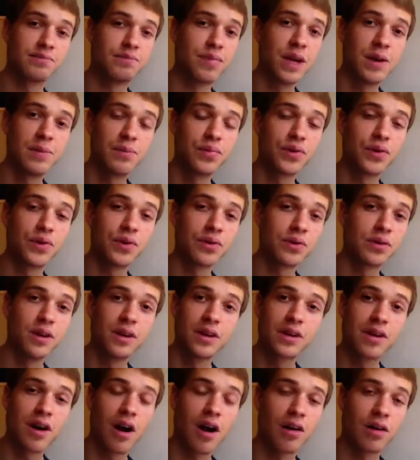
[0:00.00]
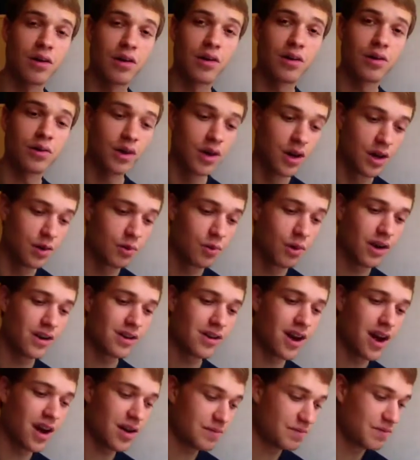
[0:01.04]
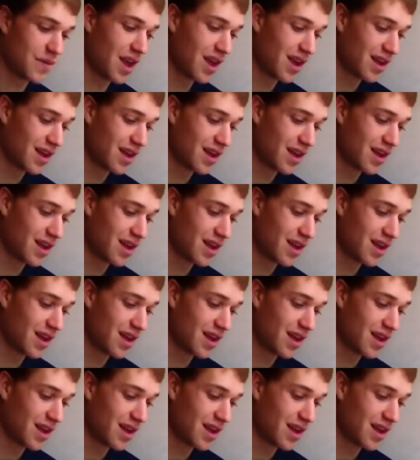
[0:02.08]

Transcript: people, cargo, whatnot.